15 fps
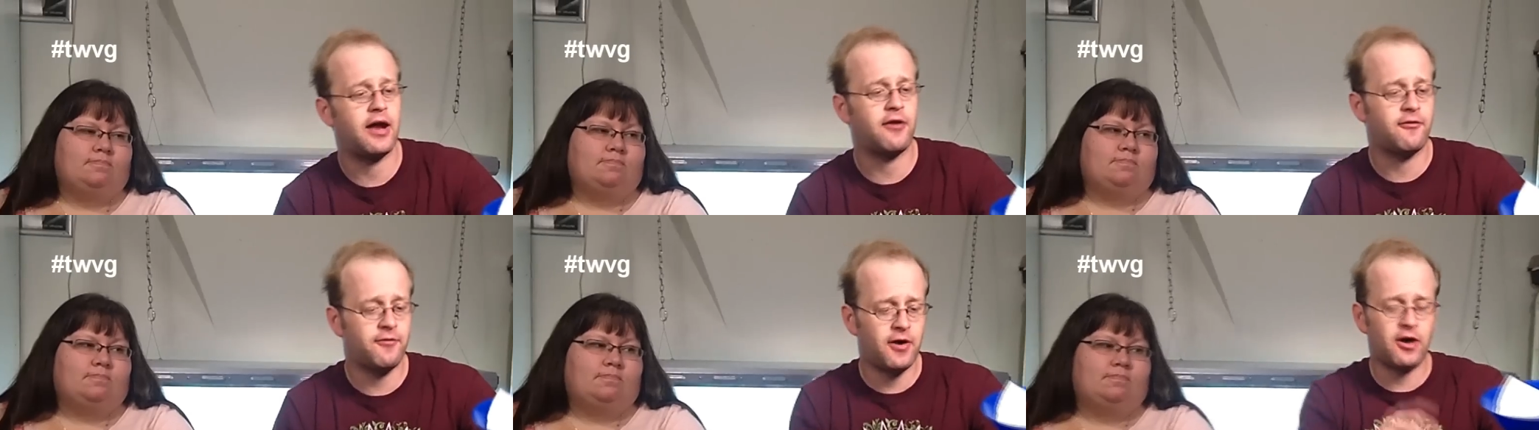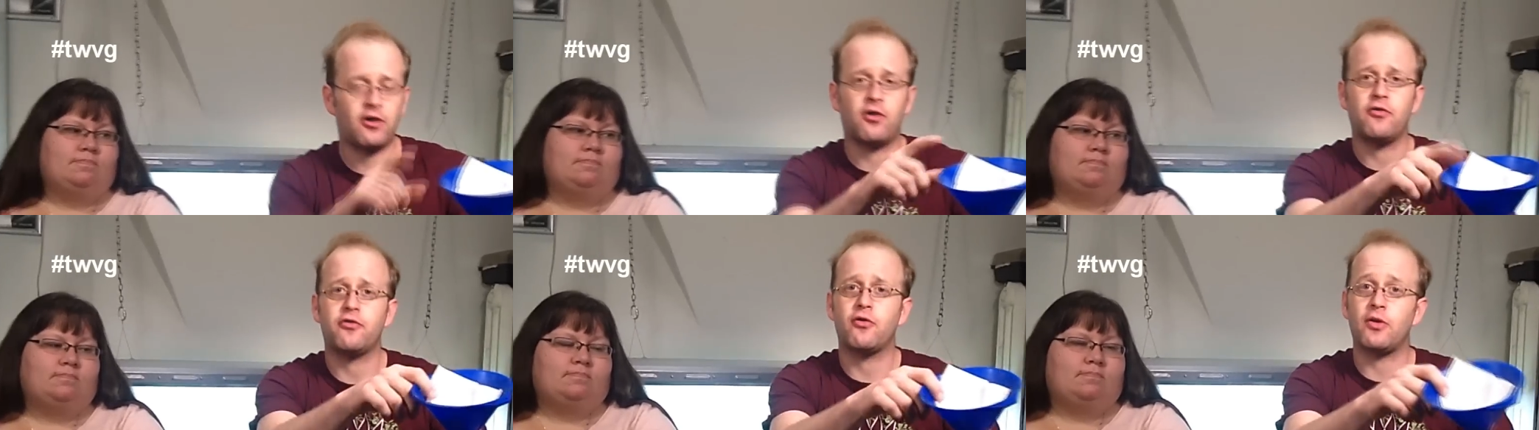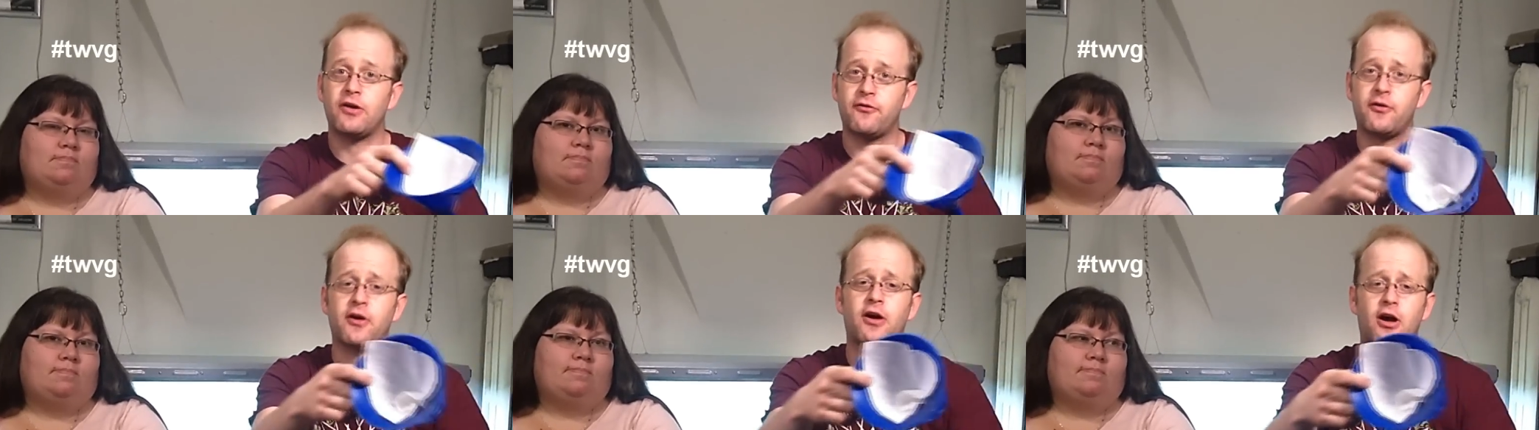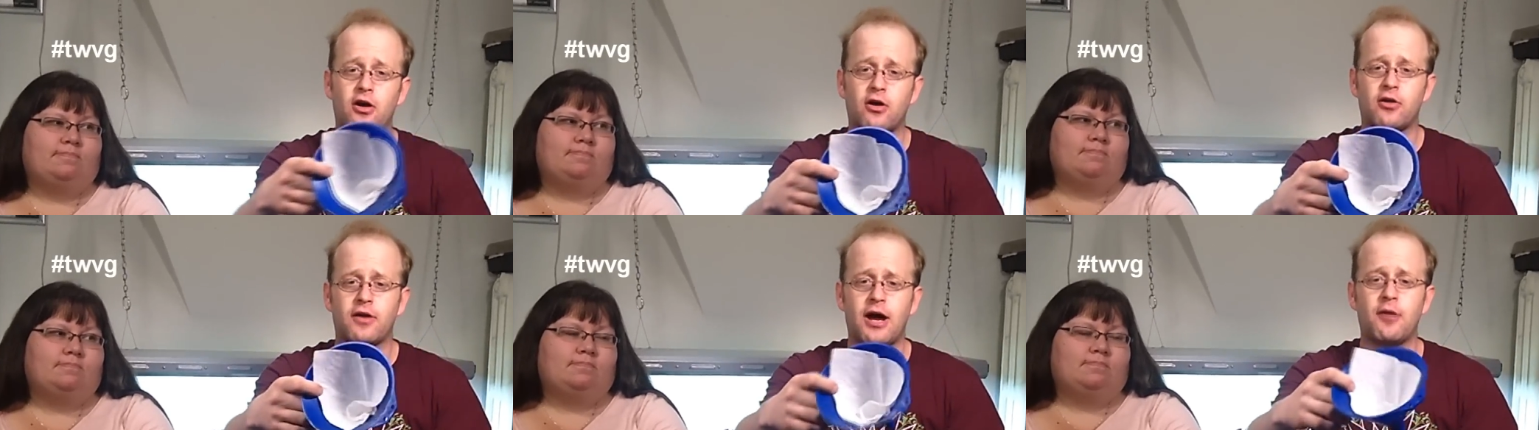Speaker 1: and a funnel so we can figure
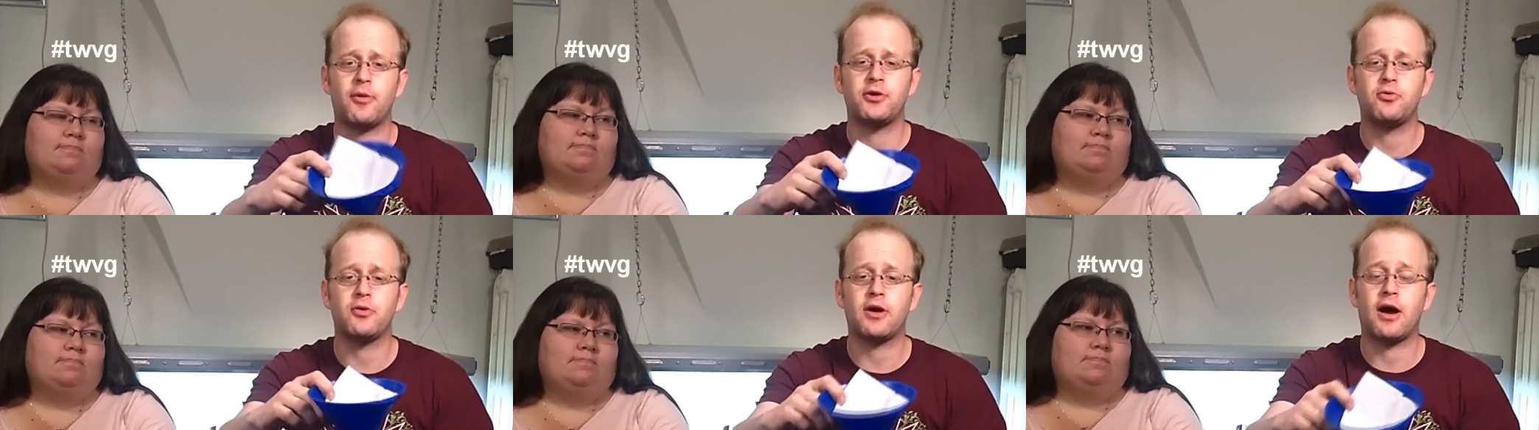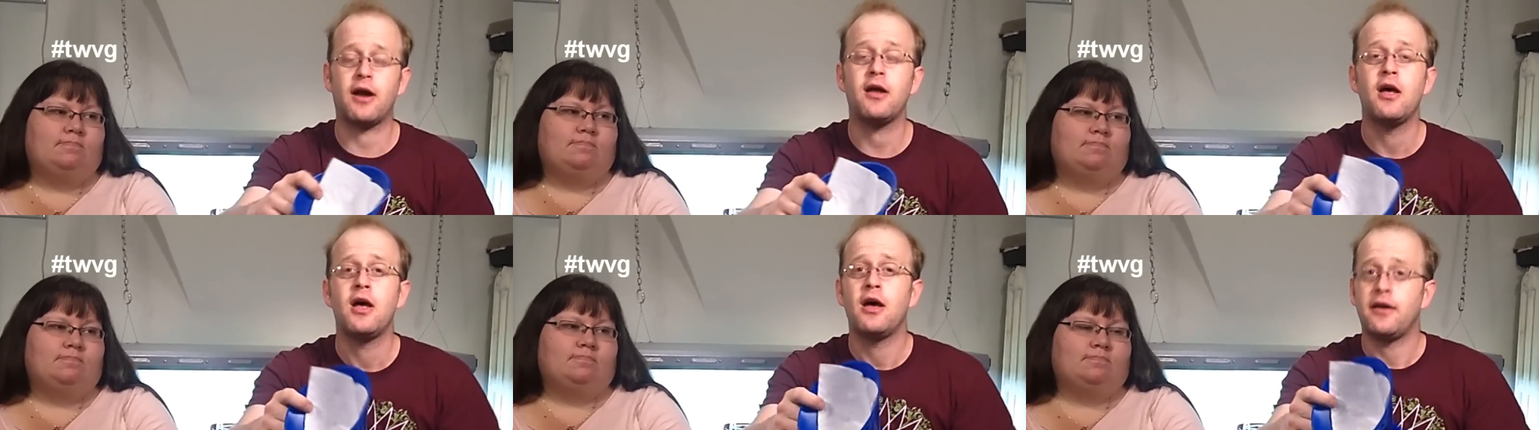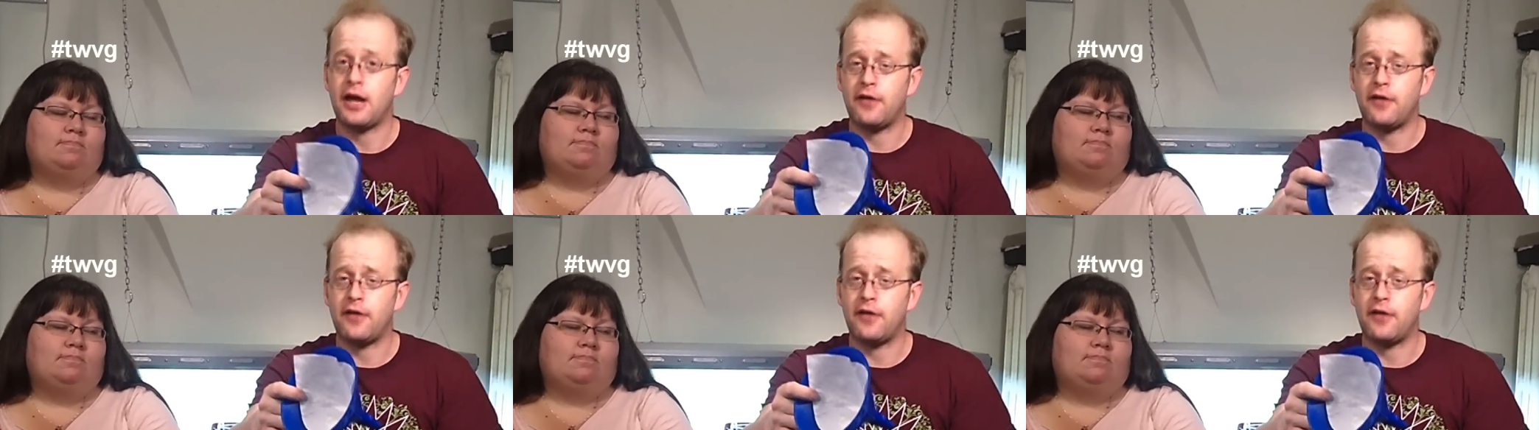out our, how much we got.